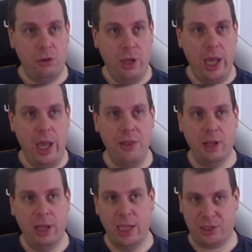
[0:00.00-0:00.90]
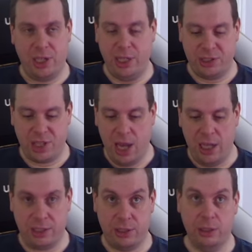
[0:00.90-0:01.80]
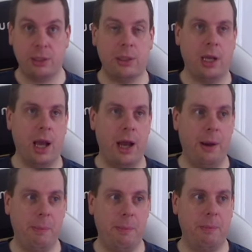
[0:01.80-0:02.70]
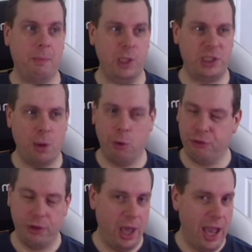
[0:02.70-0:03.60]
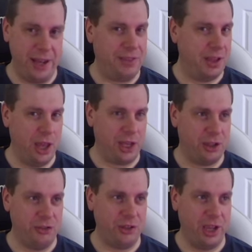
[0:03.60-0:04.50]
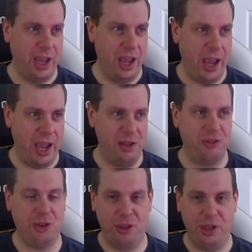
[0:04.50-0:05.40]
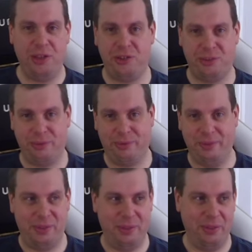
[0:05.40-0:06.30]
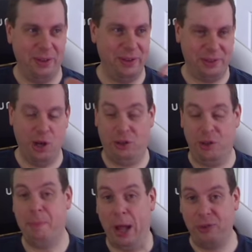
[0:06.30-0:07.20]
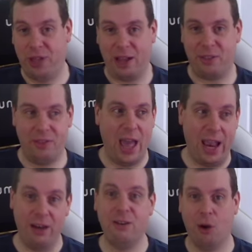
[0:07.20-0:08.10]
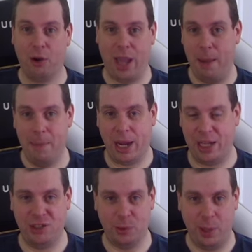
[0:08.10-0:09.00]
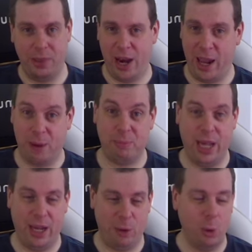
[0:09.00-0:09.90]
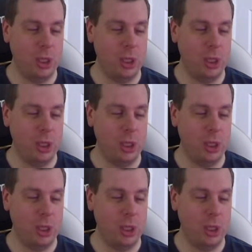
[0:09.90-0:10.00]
in the last Kickstarter, which I wasn't anything like as into this, you know, to BattleTech then, or getting back into it, than I am now.